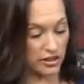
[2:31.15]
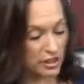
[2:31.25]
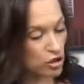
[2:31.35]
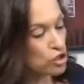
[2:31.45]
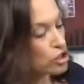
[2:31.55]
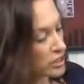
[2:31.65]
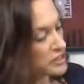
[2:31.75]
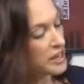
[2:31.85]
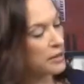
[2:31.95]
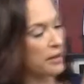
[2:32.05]
They just
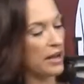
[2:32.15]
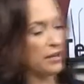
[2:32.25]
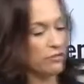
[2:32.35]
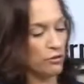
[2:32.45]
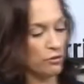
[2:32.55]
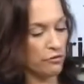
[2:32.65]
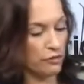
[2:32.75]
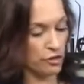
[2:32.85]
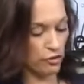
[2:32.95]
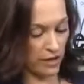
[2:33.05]
came out of the
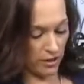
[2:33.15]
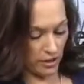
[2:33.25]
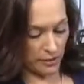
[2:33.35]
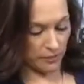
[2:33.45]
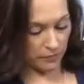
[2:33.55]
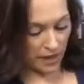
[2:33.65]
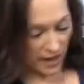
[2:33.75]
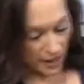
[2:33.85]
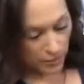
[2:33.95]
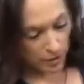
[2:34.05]
refrigerator.
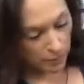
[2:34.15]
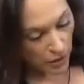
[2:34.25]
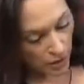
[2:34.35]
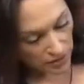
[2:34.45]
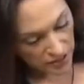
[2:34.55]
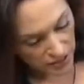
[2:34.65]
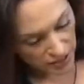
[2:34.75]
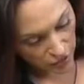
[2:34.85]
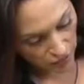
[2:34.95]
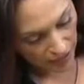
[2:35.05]
I'm going to pulse
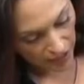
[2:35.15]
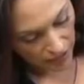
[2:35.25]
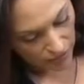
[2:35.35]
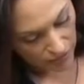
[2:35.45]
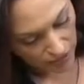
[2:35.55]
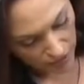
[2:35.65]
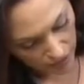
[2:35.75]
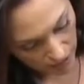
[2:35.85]
this around.